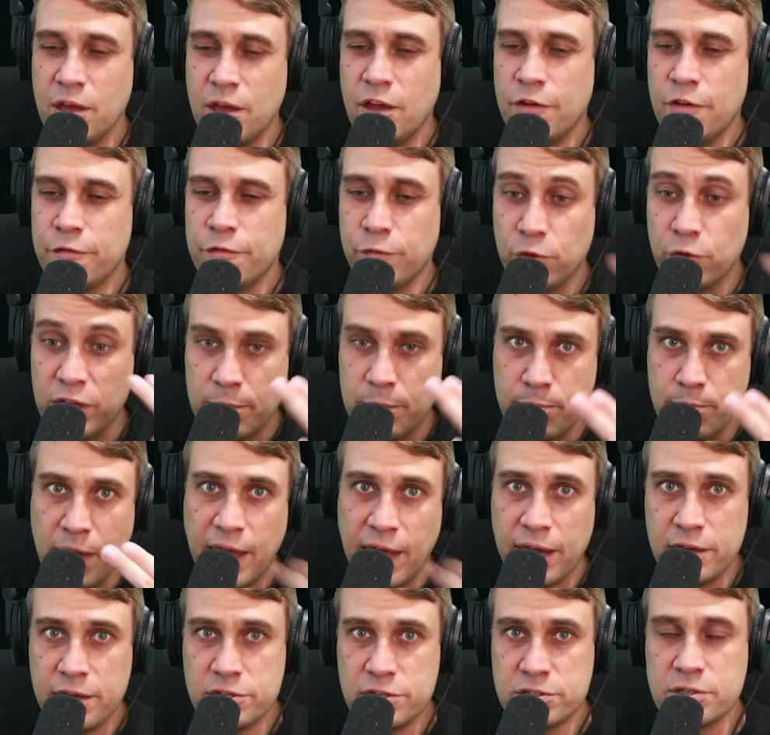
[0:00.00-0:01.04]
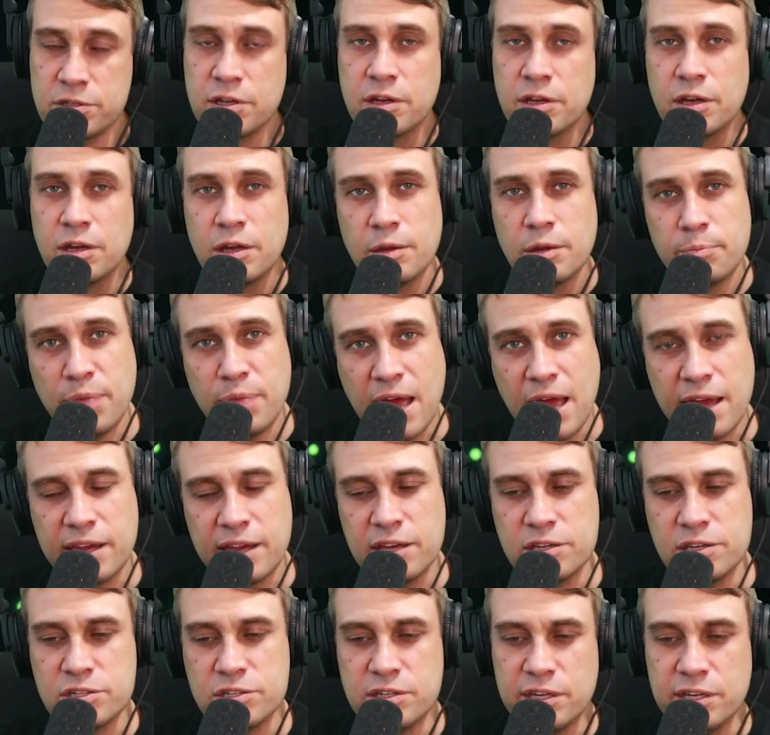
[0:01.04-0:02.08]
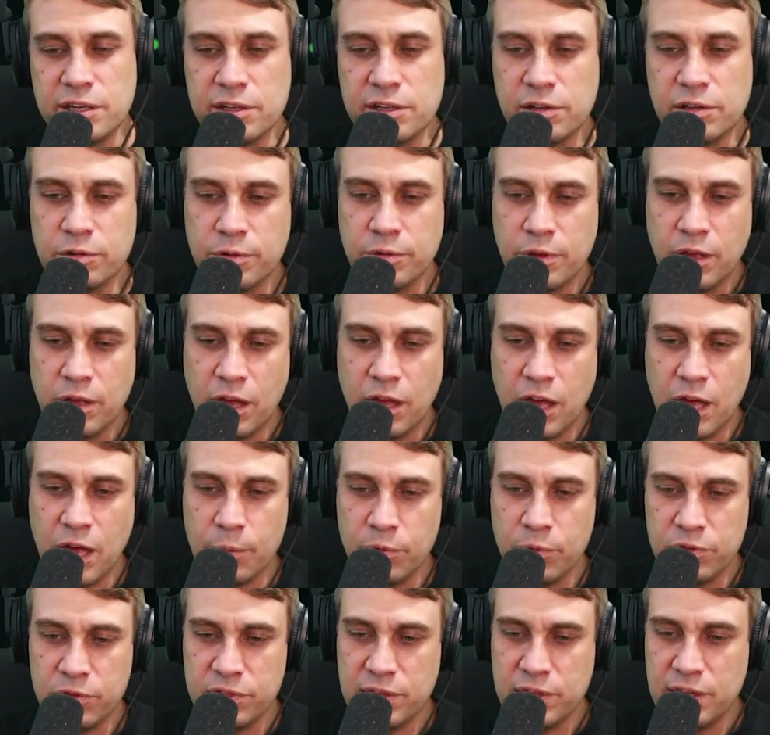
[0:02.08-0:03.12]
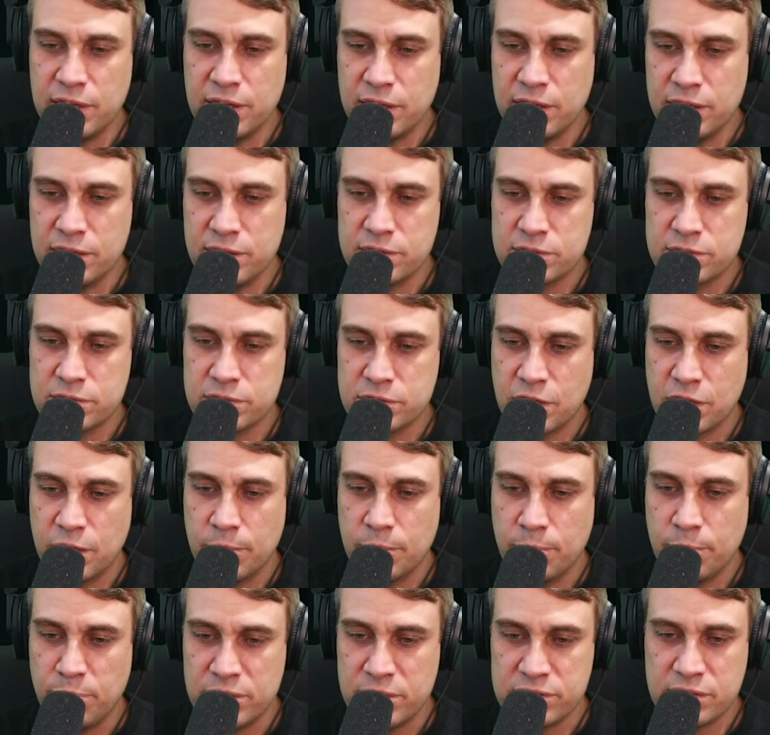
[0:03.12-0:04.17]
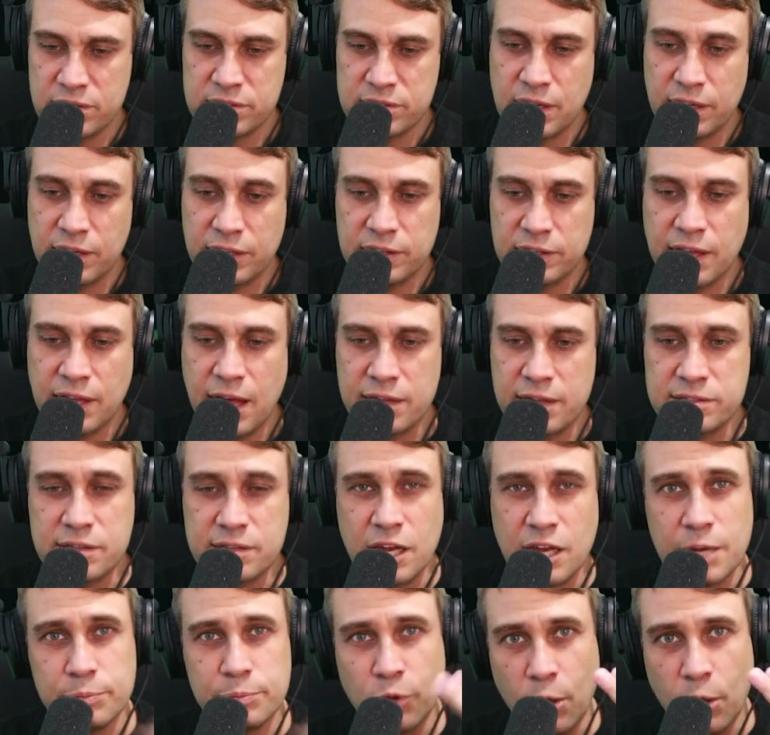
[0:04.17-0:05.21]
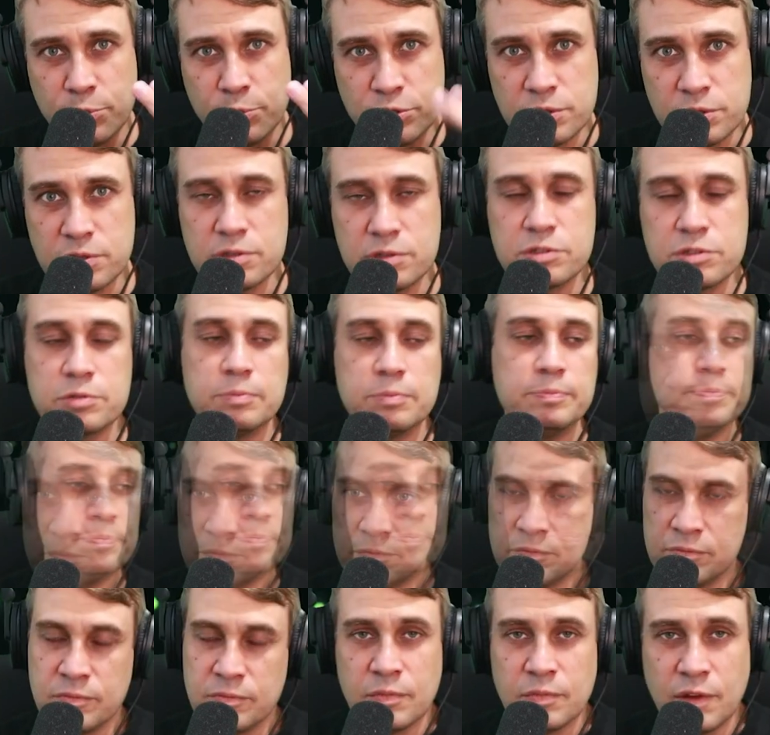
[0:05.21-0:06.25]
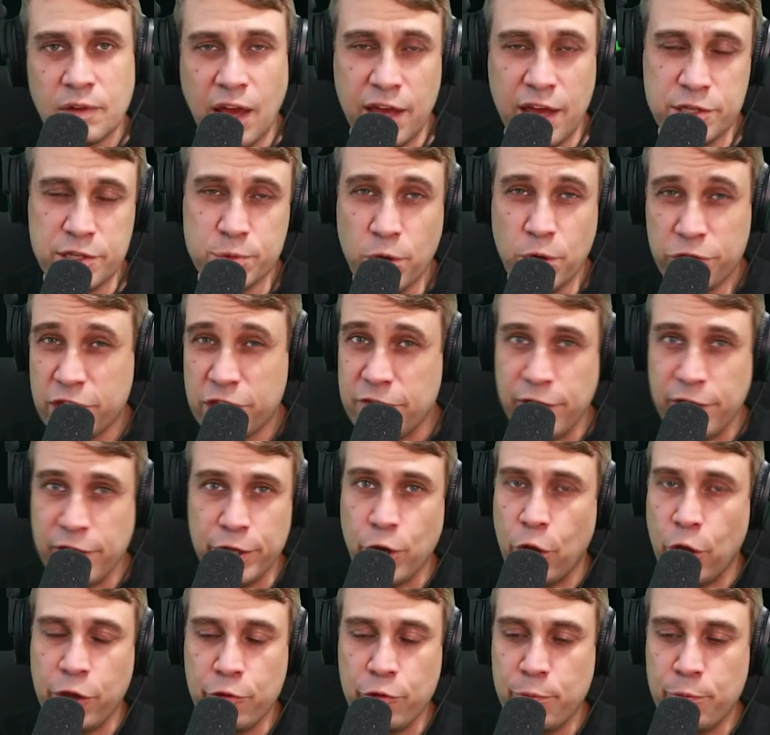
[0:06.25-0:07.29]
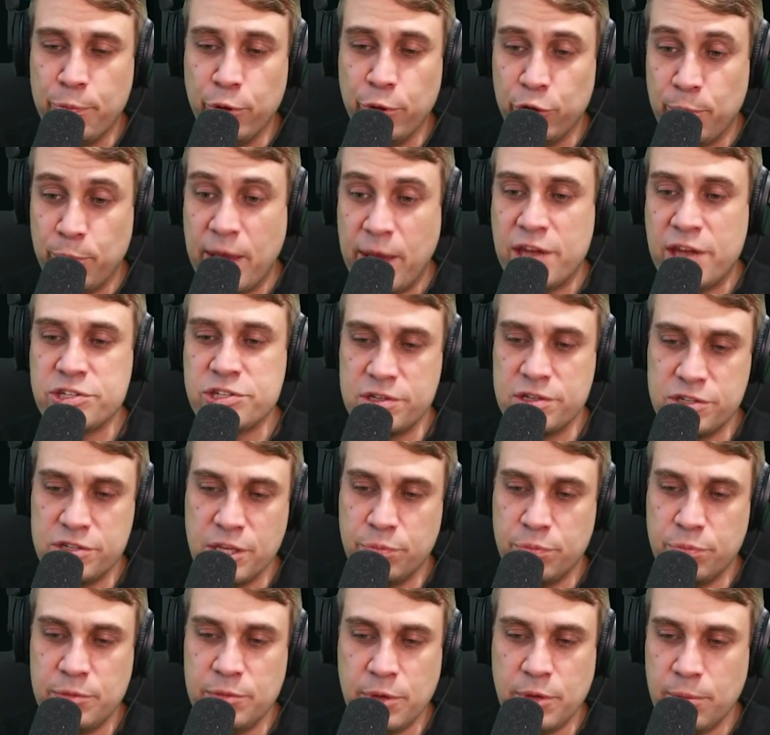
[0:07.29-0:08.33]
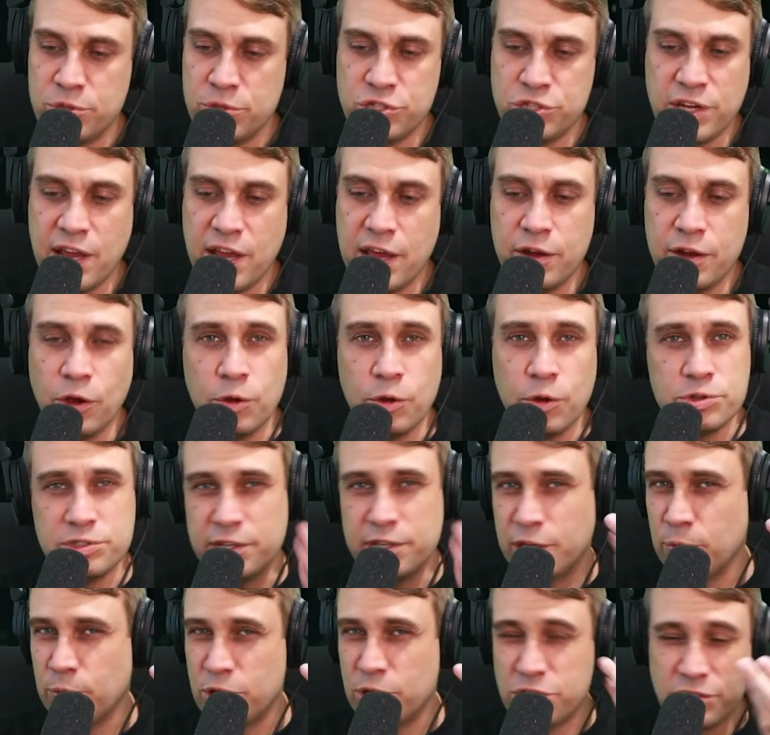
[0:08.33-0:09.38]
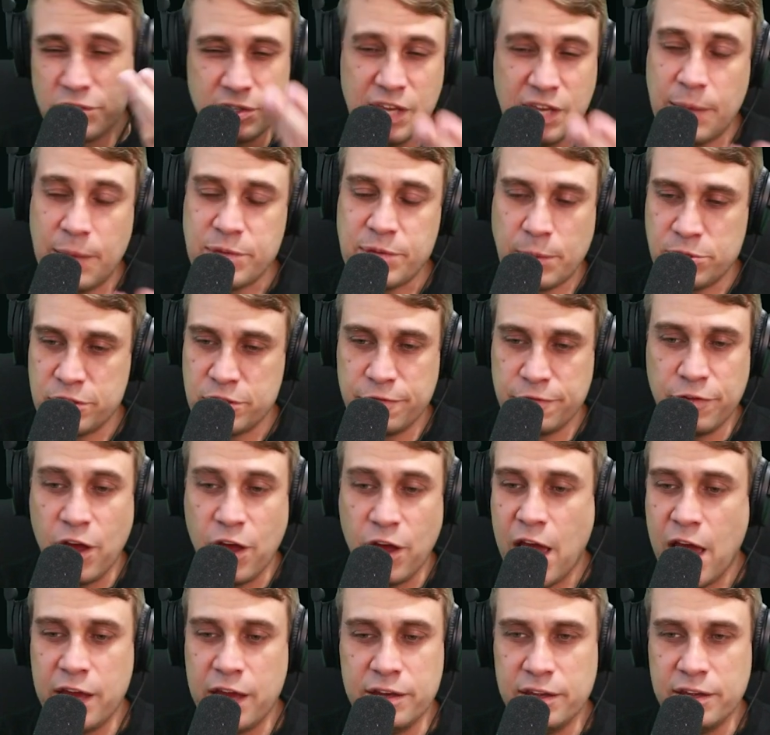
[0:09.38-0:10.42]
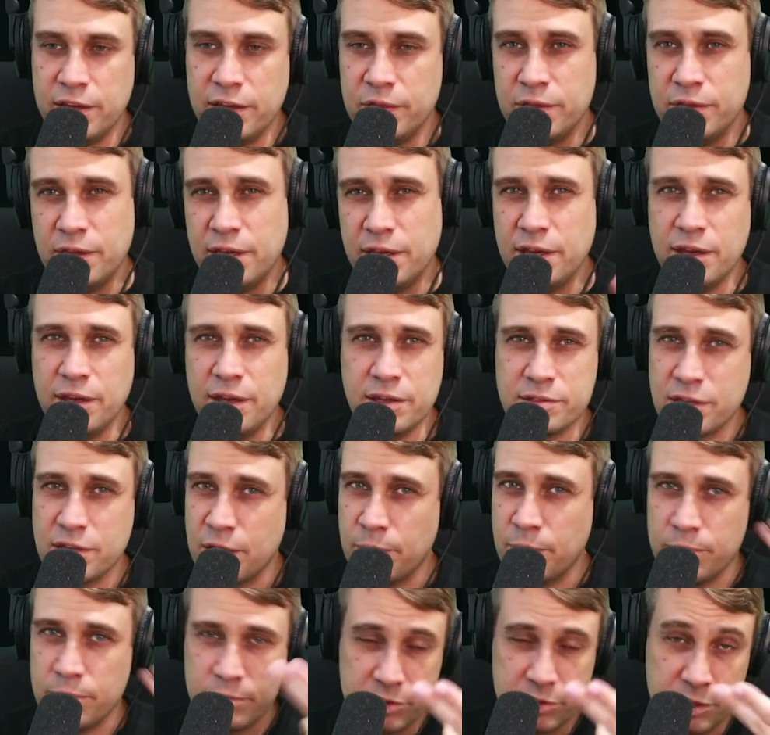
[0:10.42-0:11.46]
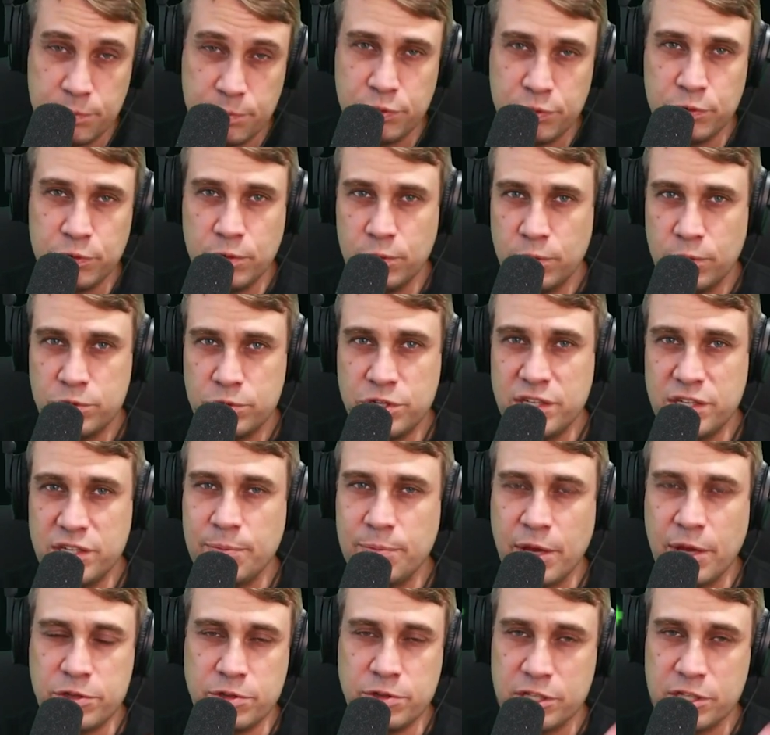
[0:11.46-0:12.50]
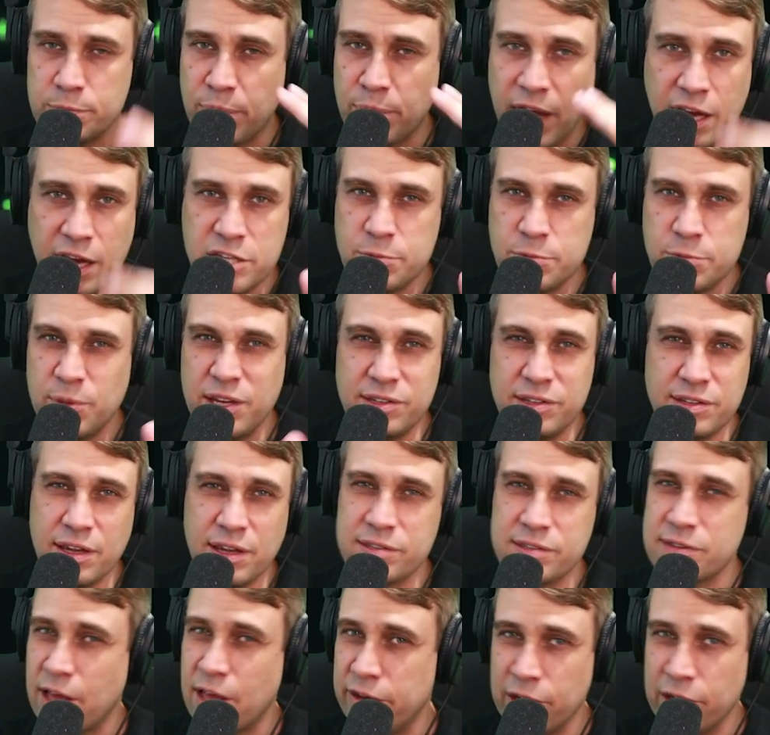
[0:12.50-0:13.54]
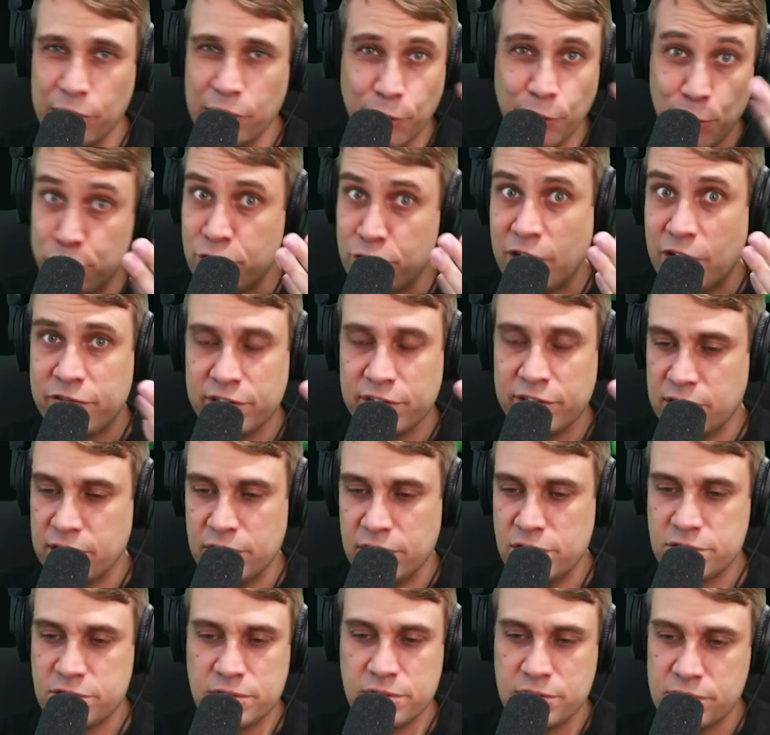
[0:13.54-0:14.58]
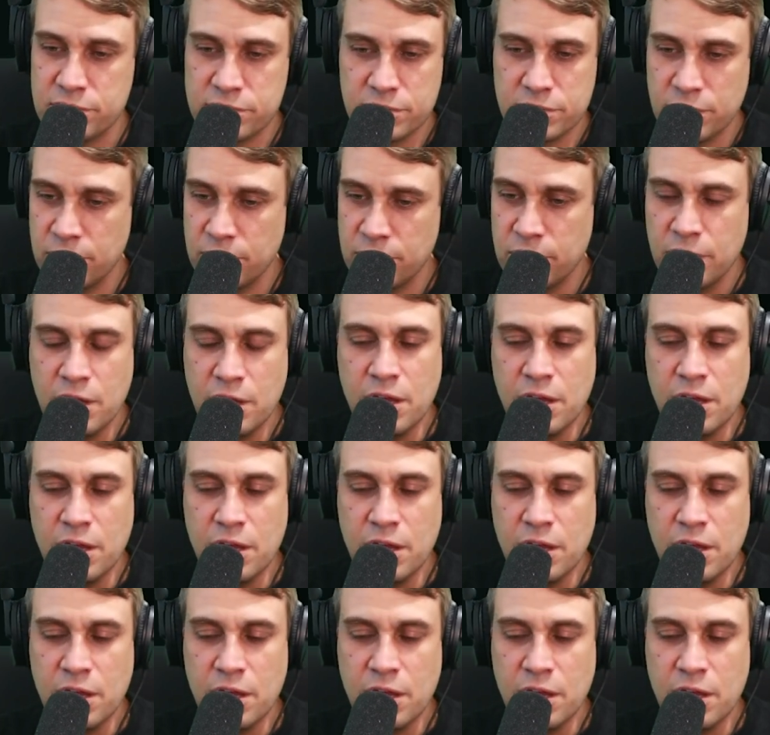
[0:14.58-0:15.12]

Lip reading: fully managed package deal with these business and cloud startup options. And it's worth giving an honorable mention to the premium shared hosting, which keeps up just fine in these simple GTmetrix page speed tests under low traffic conditions. So